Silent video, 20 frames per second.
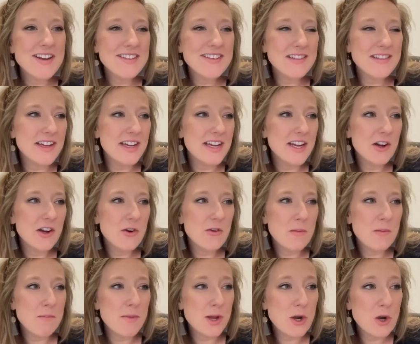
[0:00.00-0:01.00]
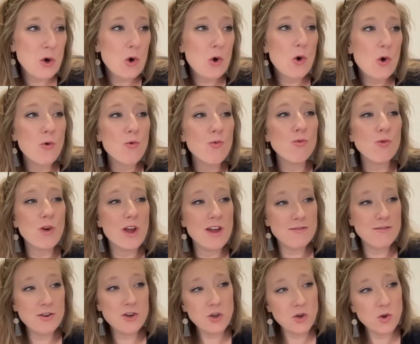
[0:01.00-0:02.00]
is the incremental
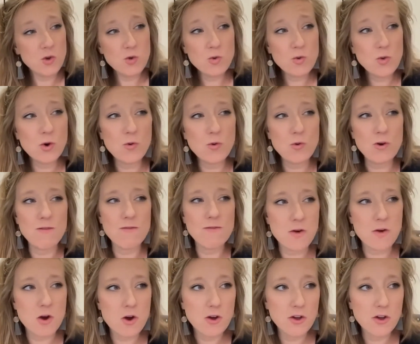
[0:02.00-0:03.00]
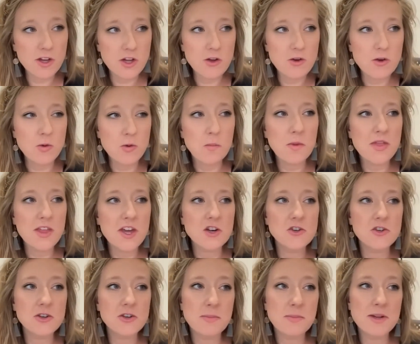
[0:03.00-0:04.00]
revenue or volume that
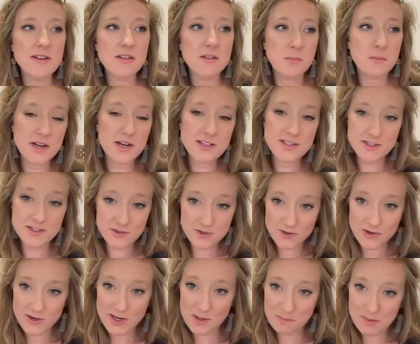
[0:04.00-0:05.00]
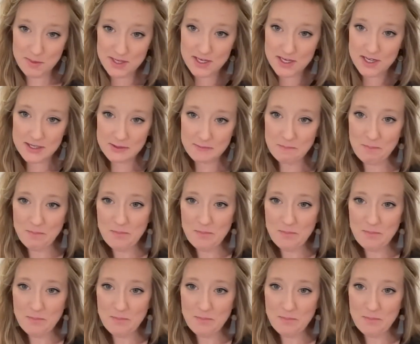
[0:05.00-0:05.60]
should be expected during peak?